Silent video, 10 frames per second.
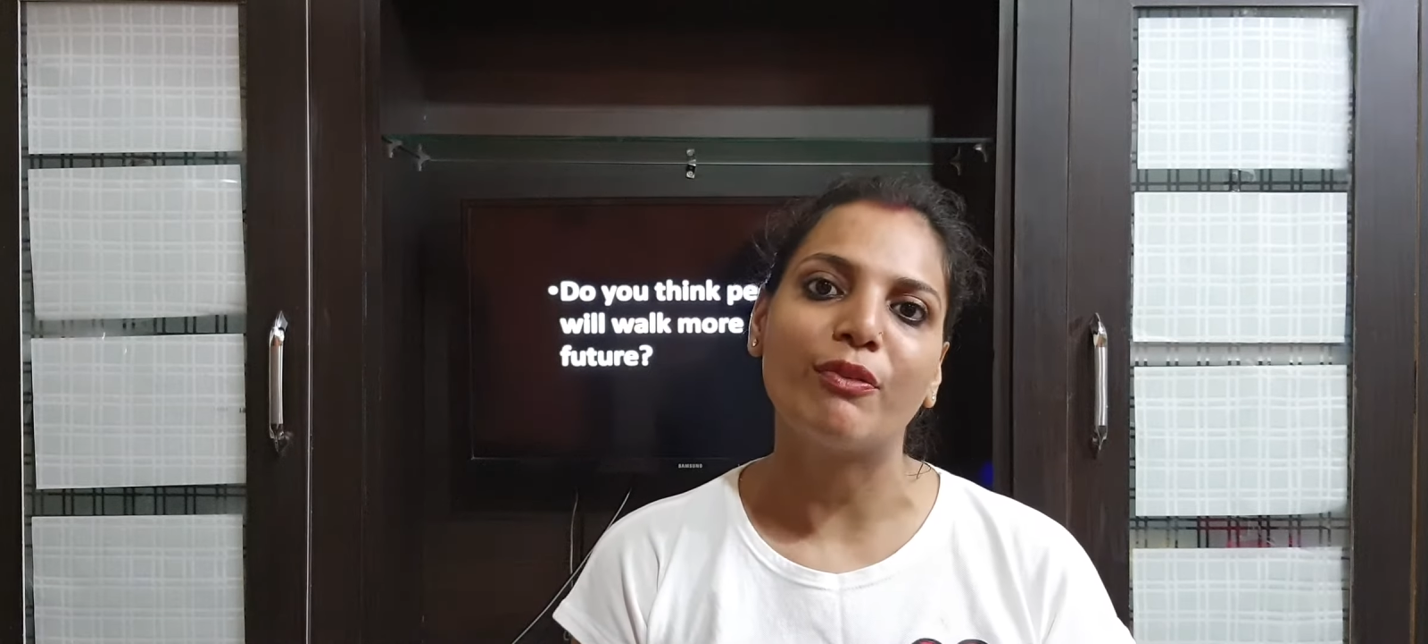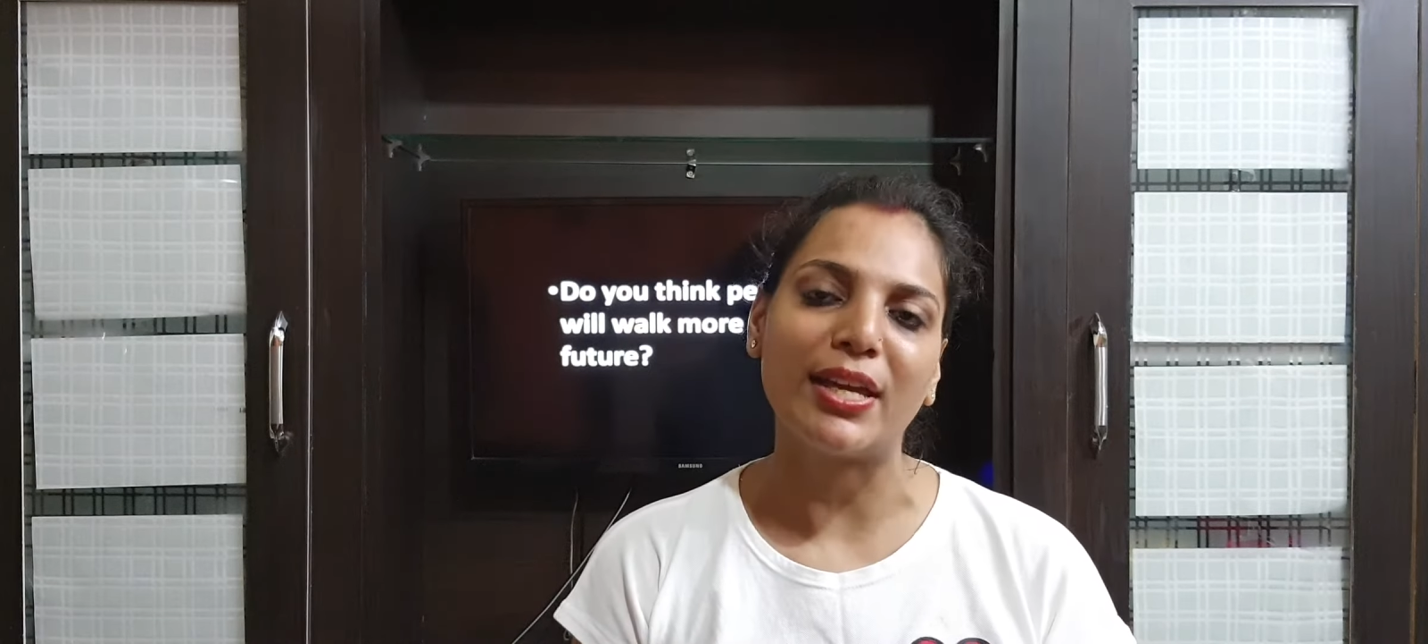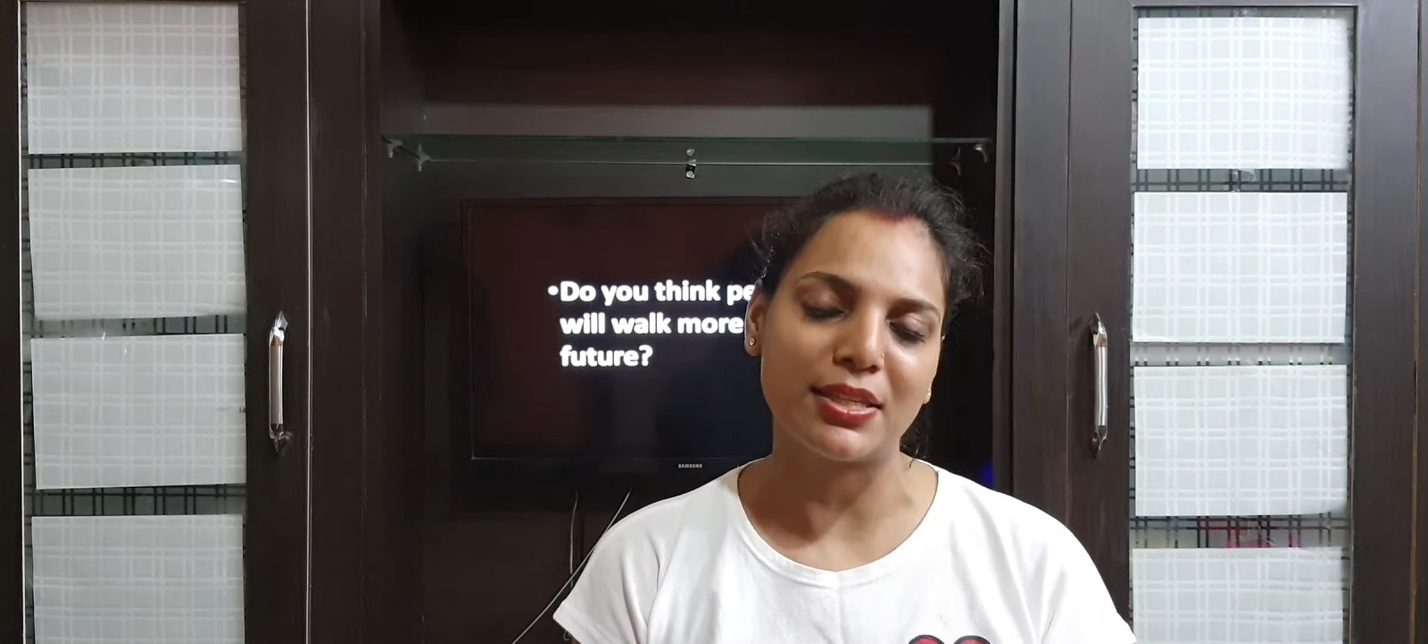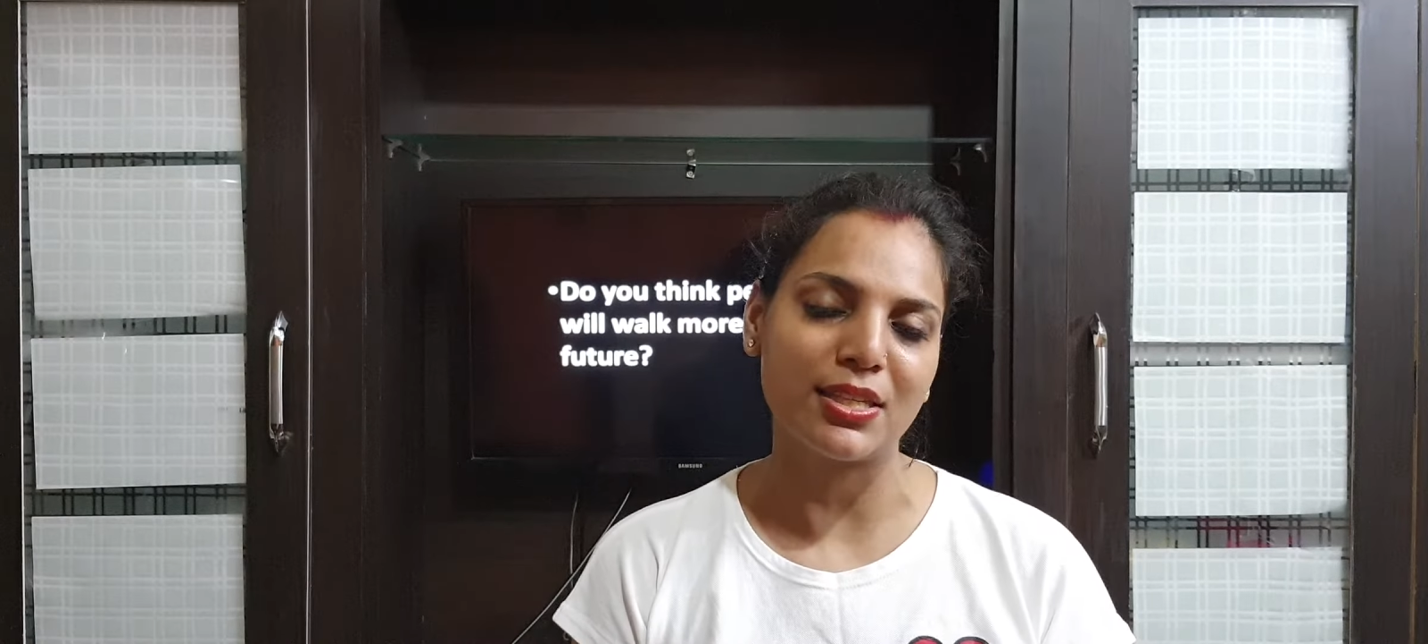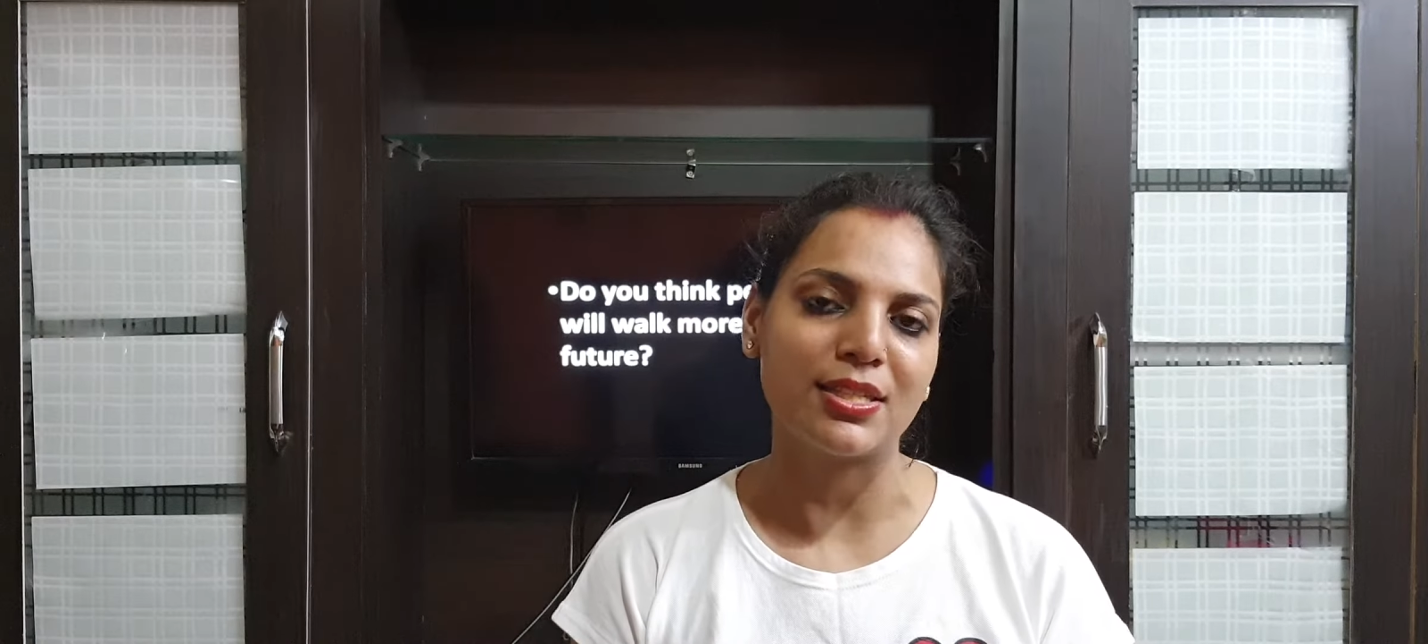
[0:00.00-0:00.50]

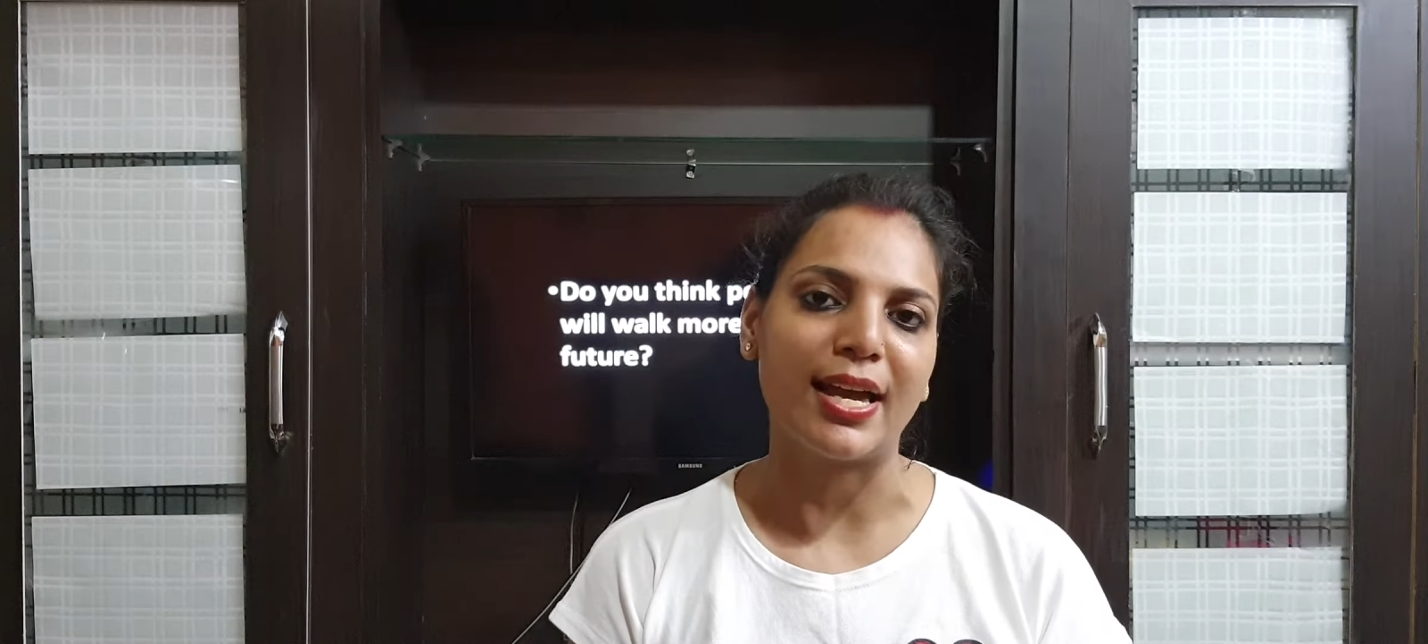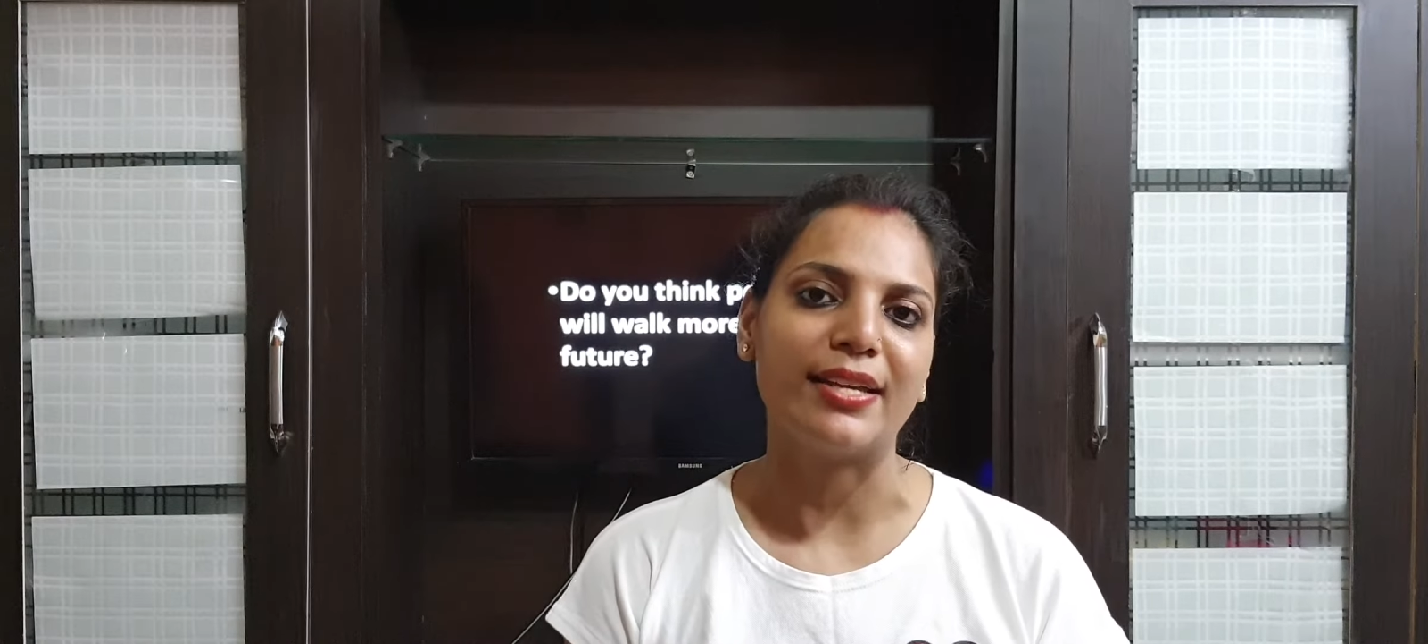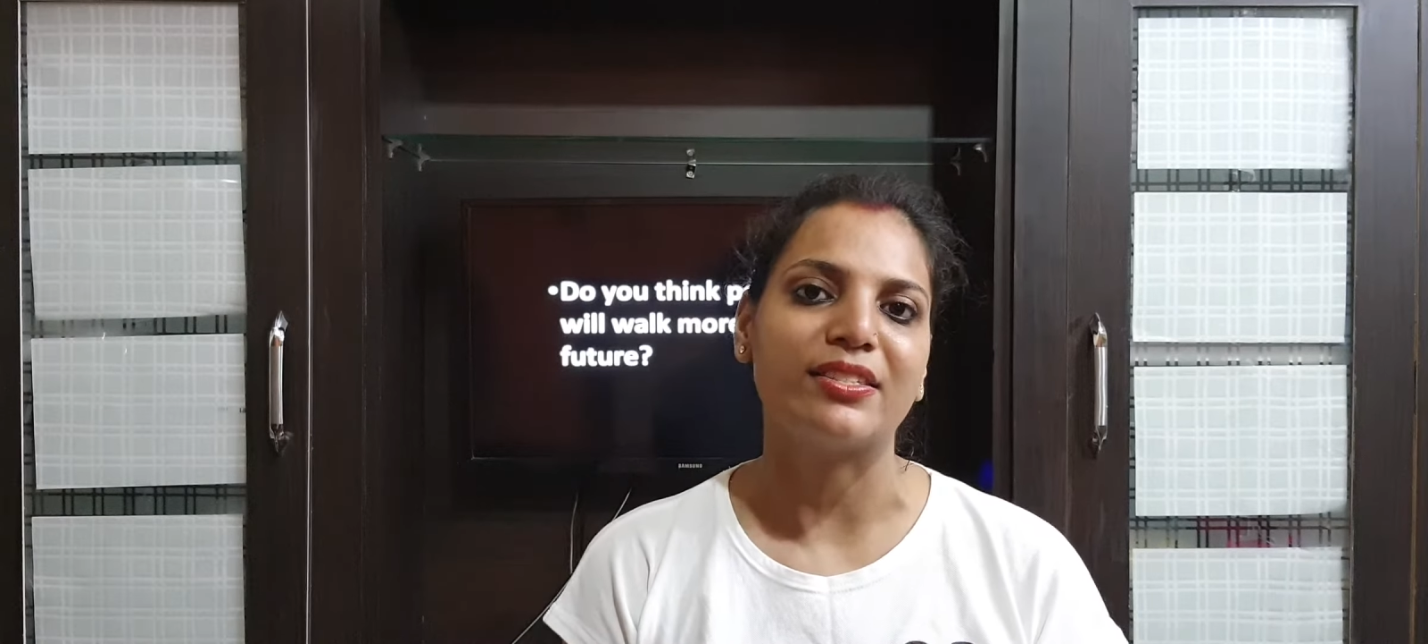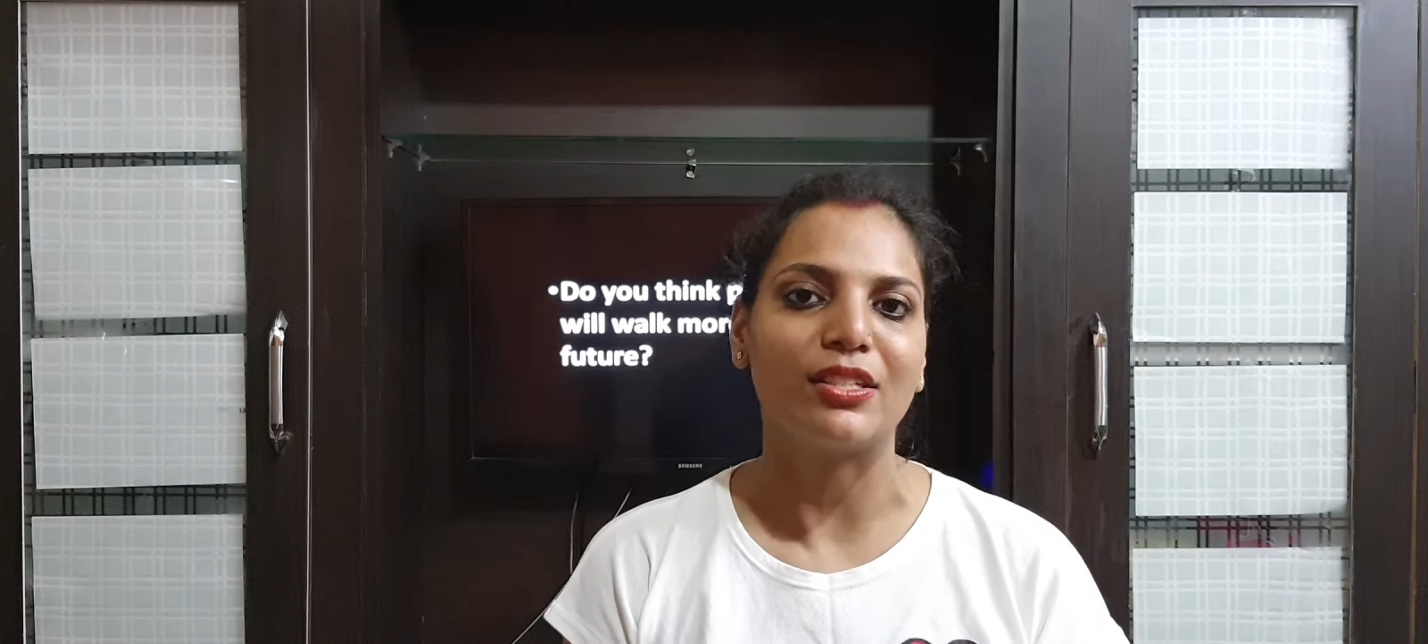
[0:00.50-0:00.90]
exercise